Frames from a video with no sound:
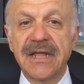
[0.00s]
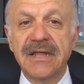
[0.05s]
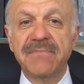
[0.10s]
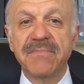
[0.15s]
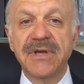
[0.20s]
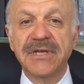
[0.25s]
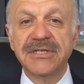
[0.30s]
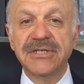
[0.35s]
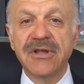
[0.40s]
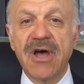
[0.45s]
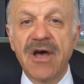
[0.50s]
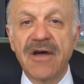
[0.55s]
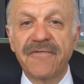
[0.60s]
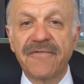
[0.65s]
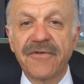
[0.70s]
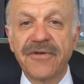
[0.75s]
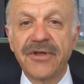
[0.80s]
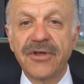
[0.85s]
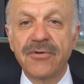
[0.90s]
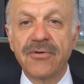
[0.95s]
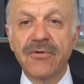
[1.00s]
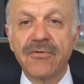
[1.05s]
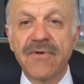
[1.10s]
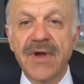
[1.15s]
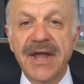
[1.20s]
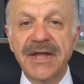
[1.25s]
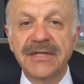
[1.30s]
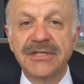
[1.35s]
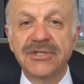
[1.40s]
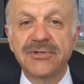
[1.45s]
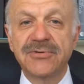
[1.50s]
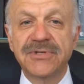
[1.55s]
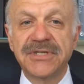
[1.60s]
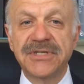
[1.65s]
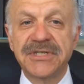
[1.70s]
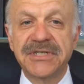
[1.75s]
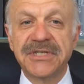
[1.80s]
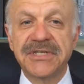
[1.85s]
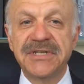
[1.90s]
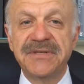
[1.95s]
it must offer you a right to a
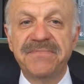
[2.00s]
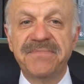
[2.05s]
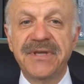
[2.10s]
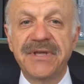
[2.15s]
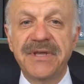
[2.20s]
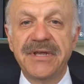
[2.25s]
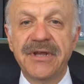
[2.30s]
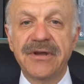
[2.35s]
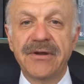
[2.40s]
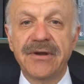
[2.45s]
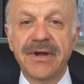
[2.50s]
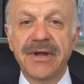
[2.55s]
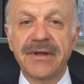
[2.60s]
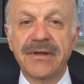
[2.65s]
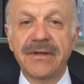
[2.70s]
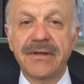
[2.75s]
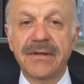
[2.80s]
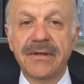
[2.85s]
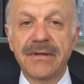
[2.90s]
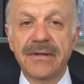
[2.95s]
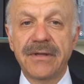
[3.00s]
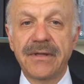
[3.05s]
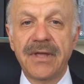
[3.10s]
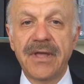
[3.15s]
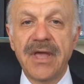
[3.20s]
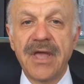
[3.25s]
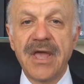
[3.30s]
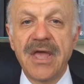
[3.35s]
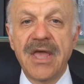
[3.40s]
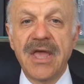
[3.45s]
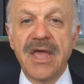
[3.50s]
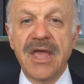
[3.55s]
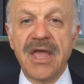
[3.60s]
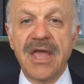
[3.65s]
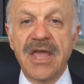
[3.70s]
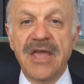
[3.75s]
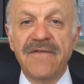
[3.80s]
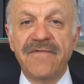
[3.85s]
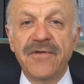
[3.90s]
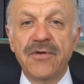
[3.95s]
CDP hearing.
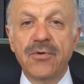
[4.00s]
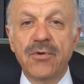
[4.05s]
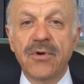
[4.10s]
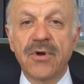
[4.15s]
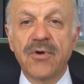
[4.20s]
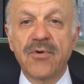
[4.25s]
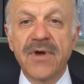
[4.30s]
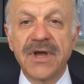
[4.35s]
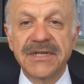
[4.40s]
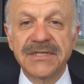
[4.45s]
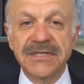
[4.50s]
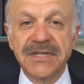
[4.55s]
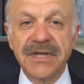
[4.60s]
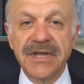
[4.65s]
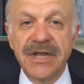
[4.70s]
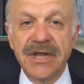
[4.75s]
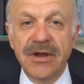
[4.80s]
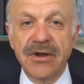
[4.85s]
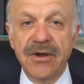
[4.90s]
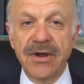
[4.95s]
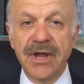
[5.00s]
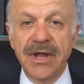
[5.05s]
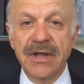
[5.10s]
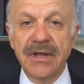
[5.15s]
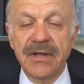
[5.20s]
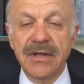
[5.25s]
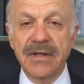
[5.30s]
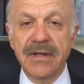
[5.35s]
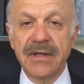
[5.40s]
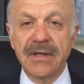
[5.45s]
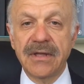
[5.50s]
If you request a hearing,